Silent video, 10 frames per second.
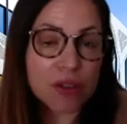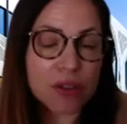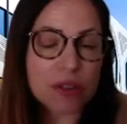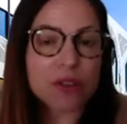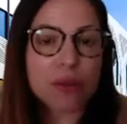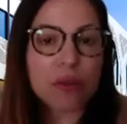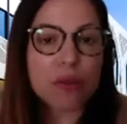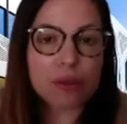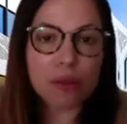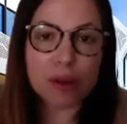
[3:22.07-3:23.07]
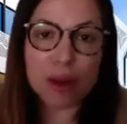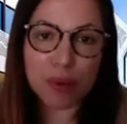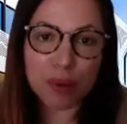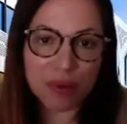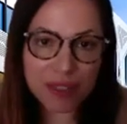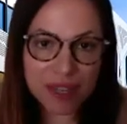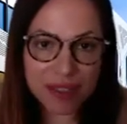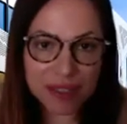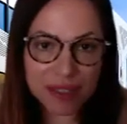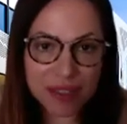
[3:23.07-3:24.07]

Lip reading: You need to go through a number of testing.